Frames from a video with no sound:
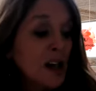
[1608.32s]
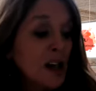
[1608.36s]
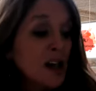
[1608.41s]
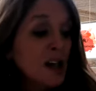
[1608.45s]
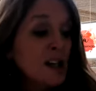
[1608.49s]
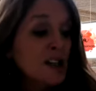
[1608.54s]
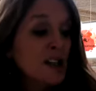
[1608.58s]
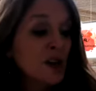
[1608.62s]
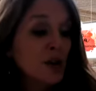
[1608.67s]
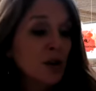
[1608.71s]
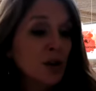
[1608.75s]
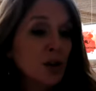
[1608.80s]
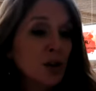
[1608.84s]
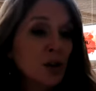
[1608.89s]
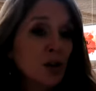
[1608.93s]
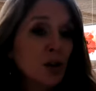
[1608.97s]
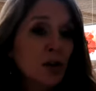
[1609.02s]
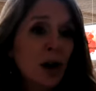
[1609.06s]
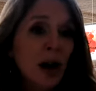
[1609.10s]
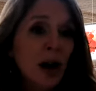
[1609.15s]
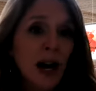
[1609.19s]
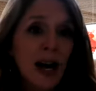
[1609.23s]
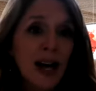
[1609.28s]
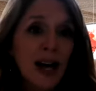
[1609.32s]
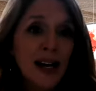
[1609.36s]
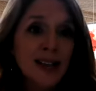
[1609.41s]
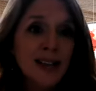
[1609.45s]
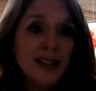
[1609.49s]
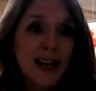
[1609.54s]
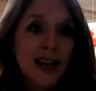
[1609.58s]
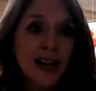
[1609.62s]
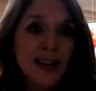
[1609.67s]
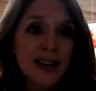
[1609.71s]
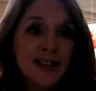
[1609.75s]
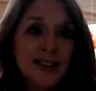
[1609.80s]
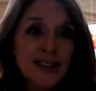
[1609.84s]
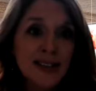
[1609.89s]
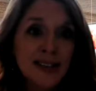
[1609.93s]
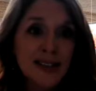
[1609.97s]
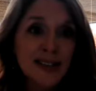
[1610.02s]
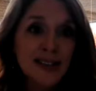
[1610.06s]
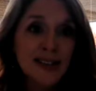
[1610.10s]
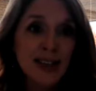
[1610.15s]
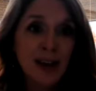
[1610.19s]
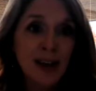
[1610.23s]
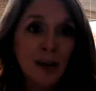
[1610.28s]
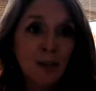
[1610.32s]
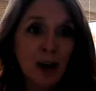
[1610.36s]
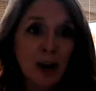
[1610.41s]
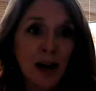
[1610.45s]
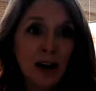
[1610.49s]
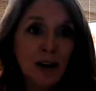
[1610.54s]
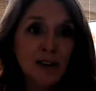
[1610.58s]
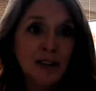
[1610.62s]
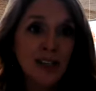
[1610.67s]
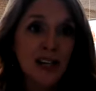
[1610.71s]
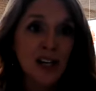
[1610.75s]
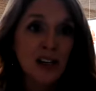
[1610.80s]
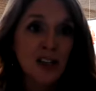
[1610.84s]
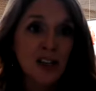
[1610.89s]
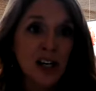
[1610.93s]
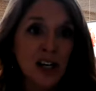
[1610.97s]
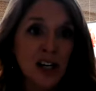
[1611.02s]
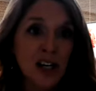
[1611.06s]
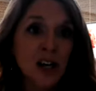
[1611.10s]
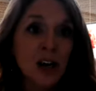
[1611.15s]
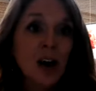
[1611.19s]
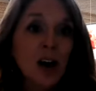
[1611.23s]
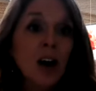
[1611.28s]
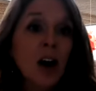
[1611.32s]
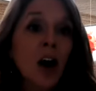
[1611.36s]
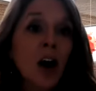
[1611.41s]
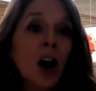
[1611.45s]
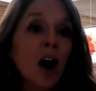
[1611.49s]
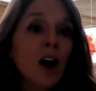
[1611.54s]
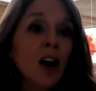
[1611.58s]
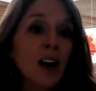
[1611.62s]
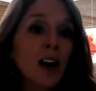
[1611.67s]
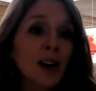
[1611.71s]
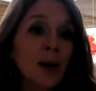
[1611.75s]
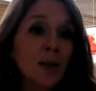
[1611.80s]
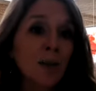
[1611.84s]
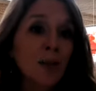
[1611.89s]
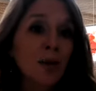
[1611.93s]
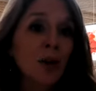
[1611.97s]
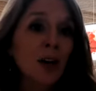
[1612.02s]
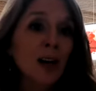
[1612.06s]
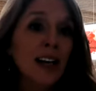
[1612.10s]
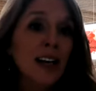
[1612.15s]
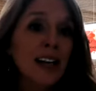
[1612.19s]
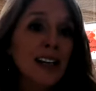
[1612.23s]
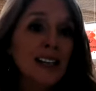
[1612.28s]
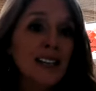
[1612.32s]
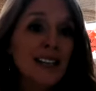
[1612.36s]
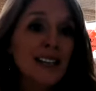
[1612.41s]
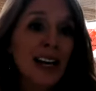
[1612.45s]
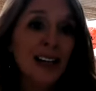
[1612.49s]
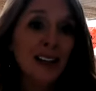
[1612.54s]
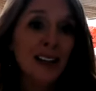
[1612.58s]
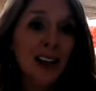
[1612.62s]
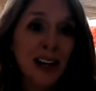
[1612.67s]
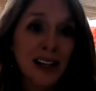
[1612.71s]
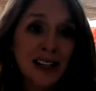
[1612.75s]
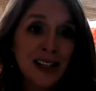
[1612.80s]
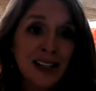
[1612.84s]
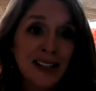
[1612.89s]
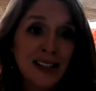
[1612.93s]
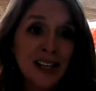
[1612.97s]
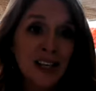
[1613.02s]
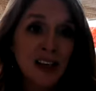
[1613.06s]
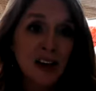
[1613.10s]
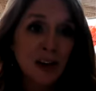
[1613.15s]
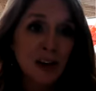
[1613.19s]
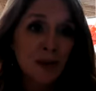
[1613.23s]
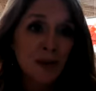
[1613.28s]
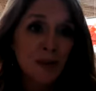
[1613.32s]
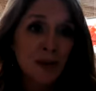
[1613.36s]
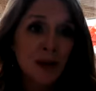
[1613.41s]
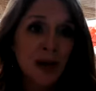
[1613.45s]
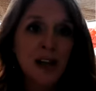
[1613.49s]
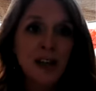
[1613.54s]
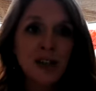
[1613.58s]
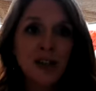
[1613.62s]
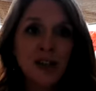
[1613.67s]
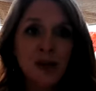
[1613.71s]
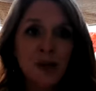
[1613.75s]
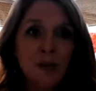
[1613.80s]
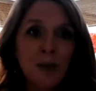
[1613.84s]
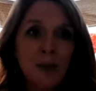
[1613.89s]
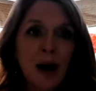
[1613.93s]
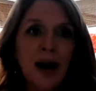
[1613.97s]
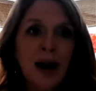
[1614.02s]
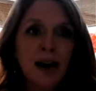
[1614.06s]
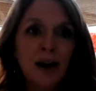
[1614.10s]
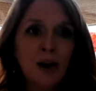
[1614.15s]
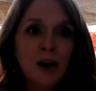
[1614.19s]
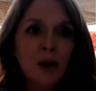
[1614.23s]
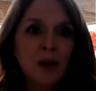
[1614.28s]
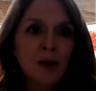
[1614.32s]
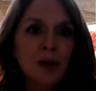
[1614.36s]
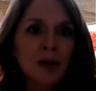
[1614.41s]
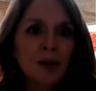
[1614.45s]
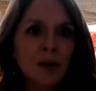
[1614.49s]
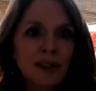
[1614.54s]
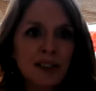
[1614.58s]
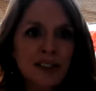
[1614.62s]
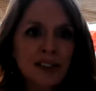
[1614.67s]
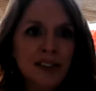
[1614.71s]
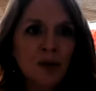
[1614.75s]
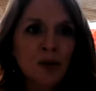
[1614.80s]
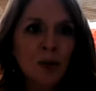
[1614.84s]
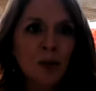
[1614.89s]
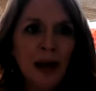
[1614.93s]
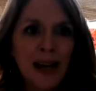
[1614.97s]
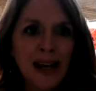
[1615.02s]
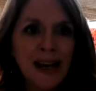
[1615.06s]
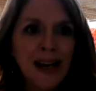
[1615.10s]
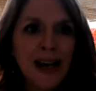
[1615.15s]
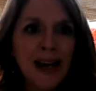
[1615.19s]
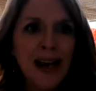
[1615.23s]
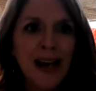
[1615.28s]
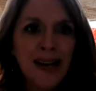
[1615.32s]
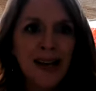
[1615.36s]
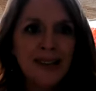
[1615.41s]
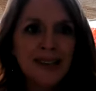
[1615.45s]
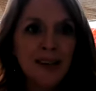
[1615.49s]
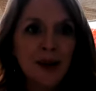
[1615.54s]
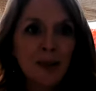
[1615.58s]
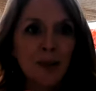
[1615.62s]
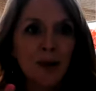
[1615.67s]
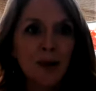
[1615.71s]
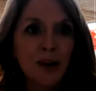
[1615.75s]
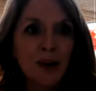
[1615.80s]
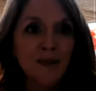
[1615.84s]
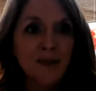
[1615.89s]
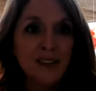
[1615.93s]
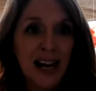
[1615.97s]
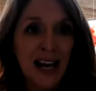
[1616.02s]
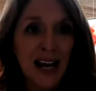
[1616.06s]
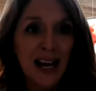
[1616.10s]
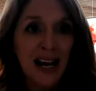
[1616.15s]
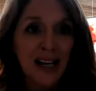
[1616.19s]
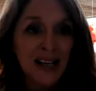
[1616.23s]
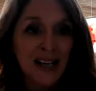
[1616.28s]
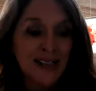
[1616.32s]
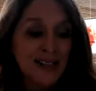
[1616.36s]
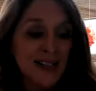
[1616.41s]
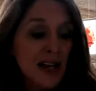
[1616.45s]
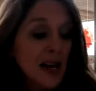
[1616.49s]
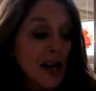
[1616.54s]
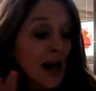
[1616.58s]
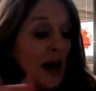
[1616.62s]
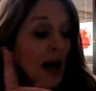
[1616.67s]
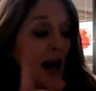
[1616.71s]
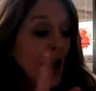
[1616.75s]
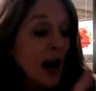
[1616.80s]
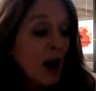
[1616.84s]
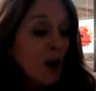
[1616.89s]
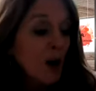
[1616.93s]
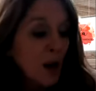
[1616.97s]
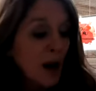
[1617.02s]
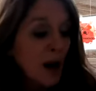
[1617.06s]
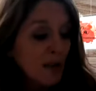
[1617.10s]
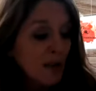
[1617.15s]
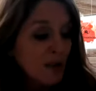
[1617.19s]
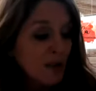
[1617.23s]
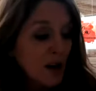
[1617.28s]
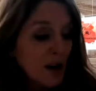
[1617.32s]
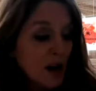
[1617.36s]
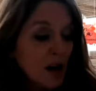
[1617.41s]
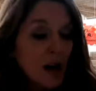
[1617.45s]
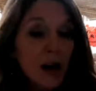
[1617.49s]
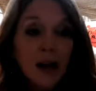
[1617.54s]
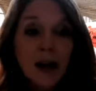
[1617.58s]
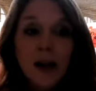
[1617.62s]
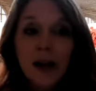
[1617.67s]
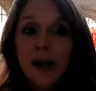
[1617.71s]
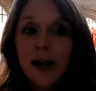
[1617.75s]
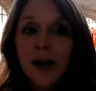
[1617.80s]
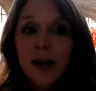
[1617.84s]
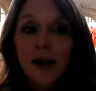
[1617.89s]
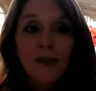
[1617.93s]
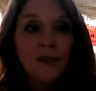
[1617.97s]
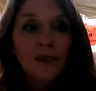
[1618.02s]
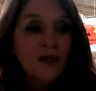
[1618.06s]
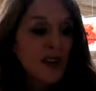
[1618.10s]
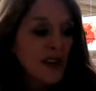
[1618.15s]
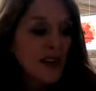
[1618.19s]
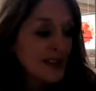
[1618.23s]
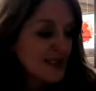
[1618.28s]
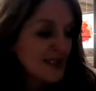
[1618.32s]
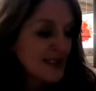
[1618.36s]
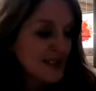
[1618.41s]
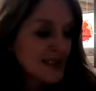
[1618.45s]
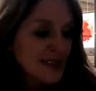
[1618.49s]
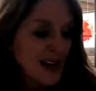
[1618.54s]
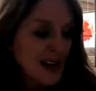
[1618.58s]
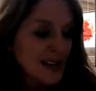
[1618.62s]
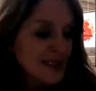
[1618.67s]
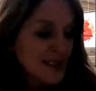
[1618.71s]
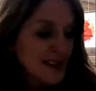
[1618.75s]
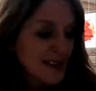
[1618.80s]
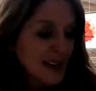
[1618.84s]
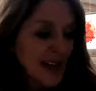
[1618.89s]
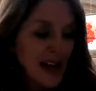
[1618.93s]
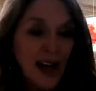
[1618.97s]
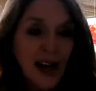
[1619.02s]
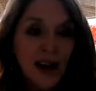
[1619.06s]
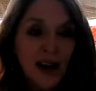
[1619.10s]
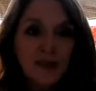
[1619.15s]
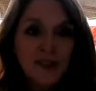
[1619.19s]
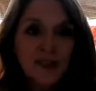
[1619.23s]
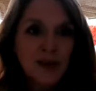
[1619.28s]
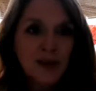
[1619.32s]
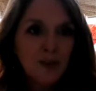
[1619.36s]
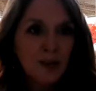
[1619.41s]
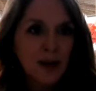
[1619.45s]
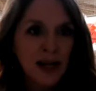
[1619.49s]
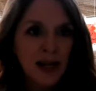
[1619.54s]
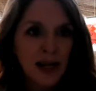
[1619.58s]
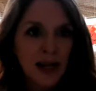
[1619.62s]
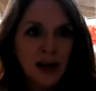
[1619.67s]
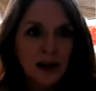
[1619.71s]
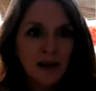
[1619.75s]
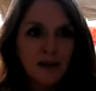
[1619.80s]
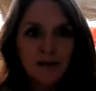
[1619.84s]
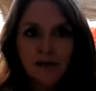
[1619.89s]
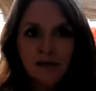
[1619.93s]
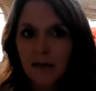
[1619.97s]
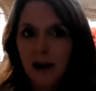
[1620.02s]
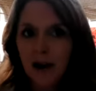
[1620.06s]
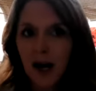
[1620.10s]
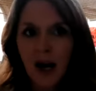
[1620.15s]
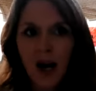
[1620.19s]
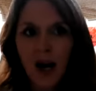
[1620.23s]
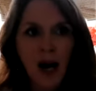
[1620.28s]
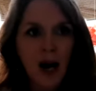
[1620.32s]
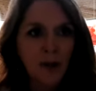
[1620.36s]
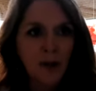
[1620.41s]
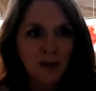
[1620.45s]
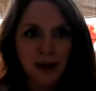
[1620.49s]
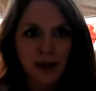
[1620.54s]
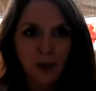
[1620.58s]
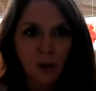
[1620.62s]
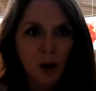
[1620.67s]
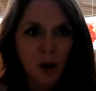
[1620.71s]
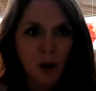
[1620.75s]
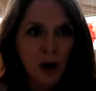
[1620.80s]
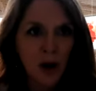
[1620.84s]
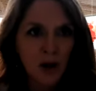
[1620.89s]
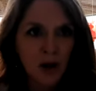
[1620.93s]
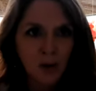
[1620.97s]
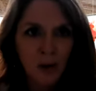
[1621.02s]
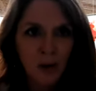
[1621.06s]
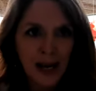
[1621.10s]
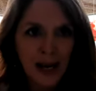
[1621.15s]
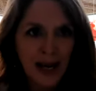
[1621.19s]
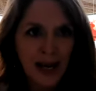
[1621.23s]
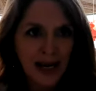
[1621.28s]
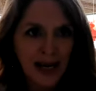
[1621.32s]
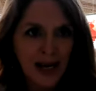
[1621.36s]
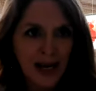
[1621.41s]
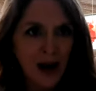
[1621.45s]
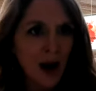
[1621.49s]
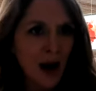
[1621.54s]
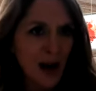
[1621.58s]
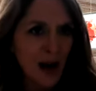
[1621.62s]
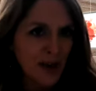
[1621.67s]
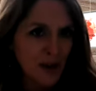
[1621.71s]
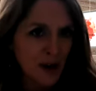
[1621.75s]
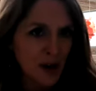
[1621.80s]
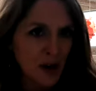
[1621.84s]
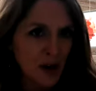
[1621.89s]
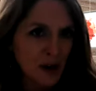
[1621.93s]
So you guys, as the buyer's agent, are going to put in deadlines here because your buyer only wants to wait X number of days. However, this doesn't have to be, I'm going to walk away either.